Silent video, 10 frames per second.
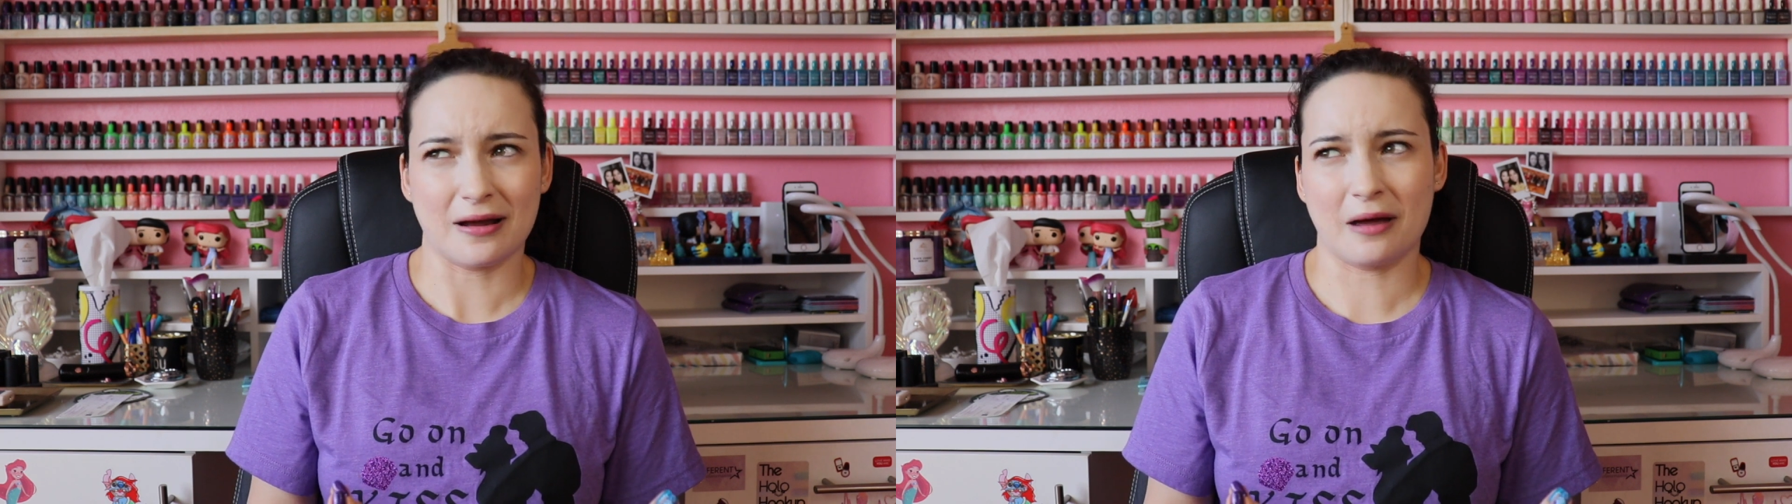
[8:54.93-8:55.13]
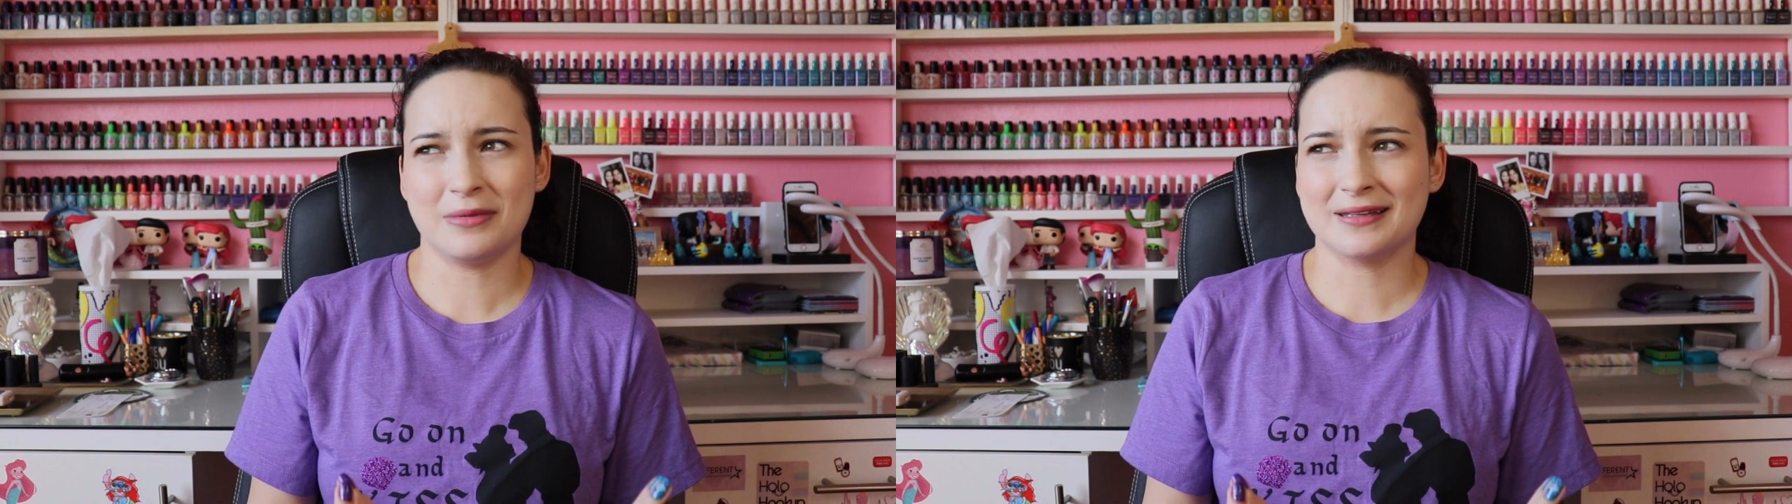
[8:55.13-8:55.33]

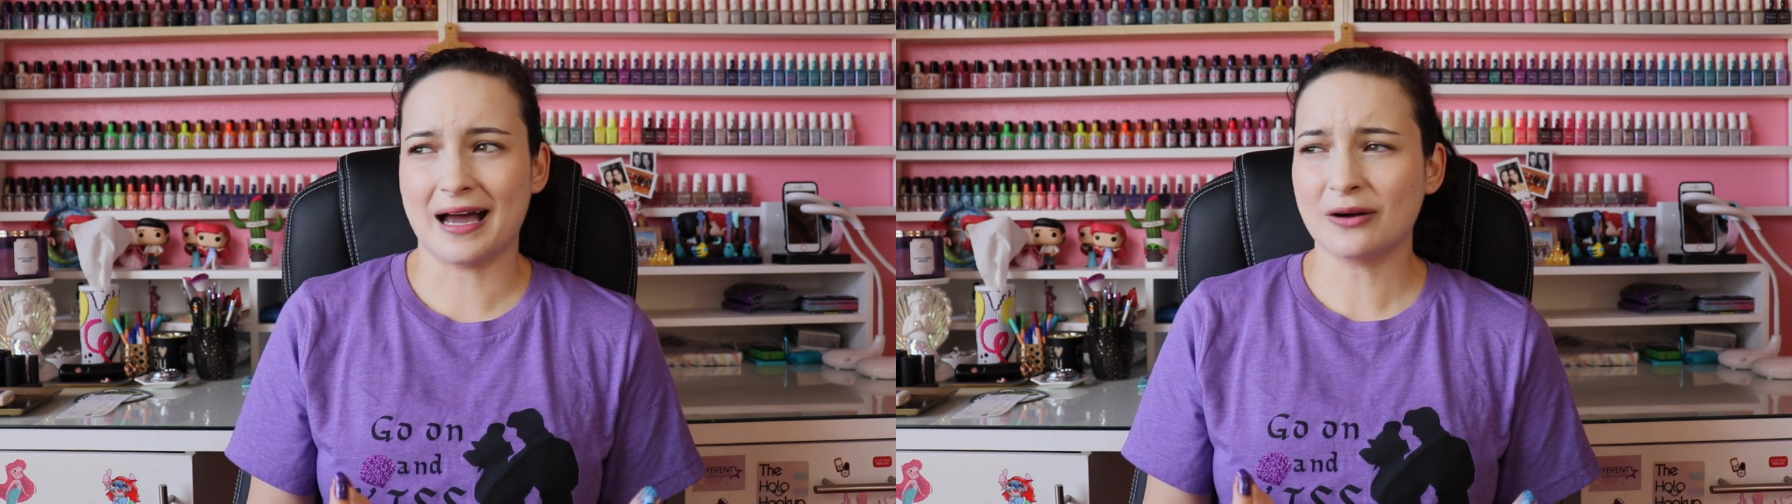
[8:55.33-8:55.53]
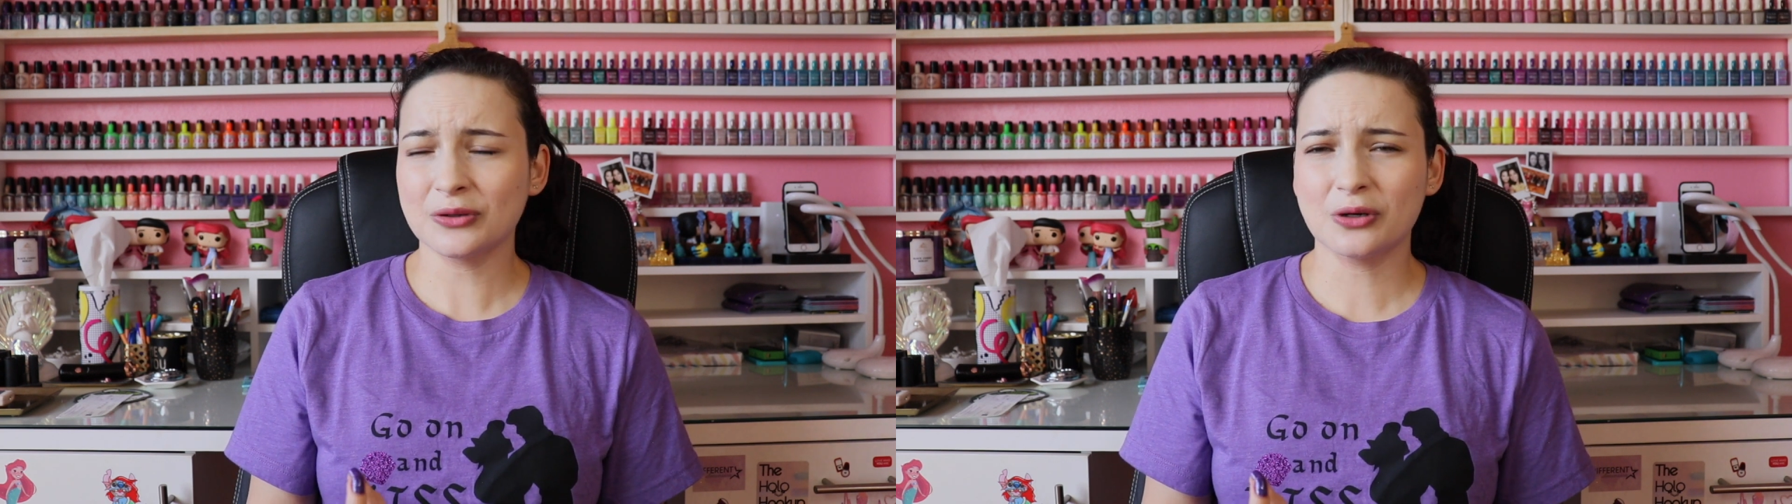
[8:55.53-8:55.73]
don't